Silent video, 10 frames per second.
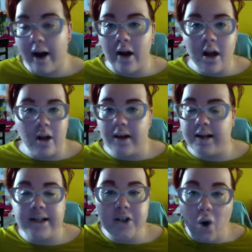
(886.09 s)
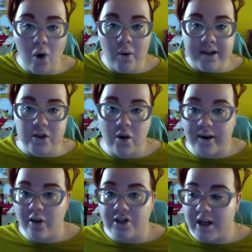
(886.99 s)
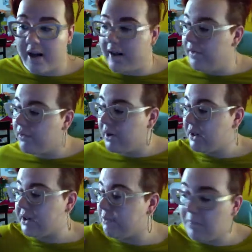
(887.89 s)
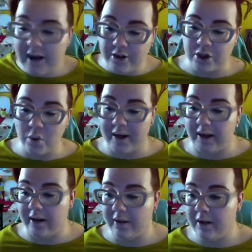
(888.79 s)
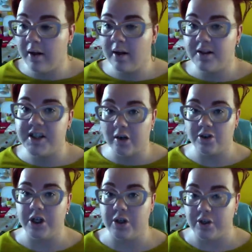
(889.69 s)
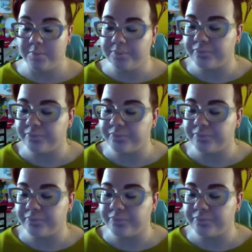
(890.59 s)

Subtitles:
yeah. And he's always going outside, even when it's minus 20 Celsius.